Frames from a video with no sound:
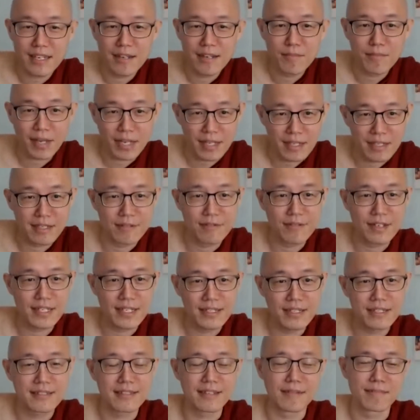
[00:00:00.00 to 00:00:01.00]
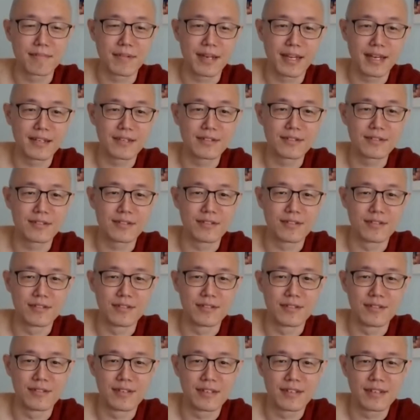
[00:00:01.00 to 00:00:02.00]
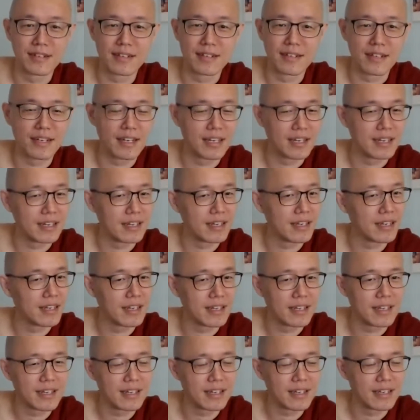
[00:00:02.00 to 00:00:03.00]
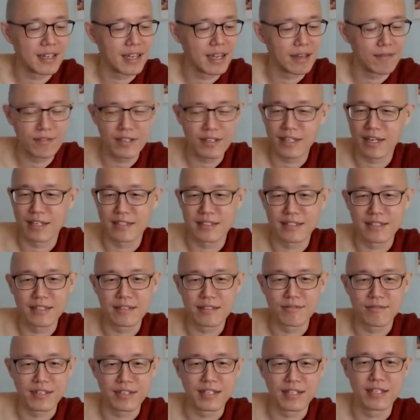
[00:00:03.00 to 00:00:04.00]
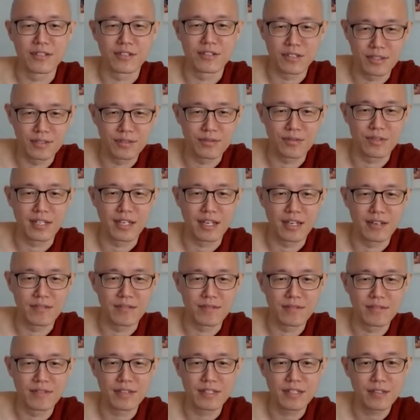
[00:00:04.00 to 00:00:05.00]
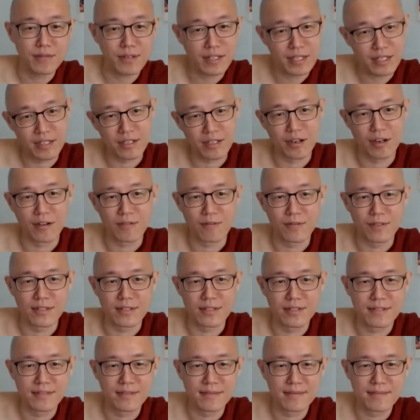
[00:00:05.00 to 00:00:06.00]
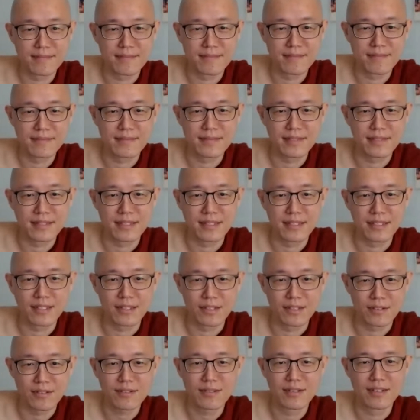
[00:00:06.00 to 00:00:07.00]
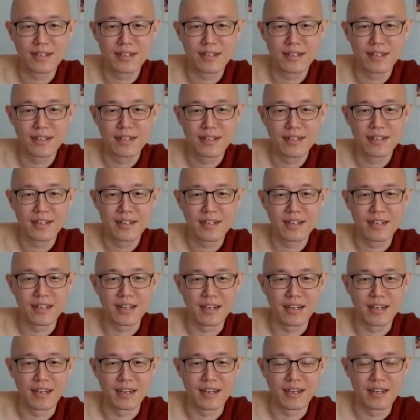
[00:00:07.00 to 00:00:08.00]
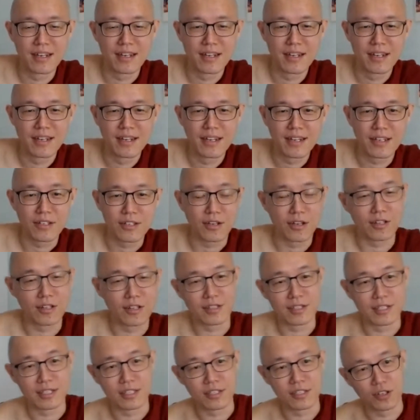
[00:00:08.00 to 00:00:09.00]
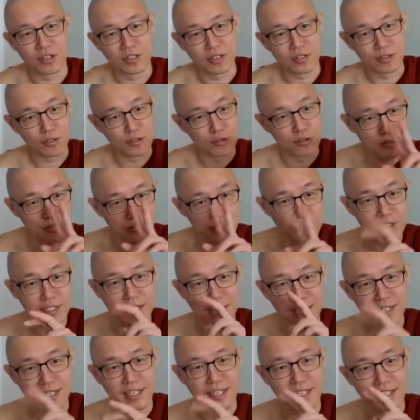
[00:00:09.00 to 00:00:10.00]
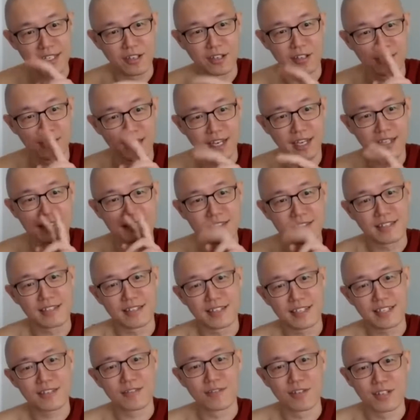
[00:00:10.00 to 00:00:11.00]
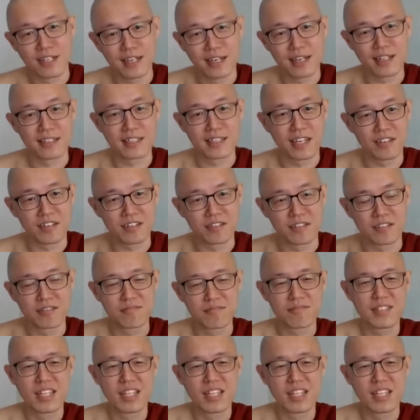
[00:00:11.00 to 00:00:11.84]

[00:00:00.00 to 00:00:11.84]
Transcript: But in a way, this applies to every other relations we have, even in the office. You know, your good colleague, your nice colleague will kind of tell you,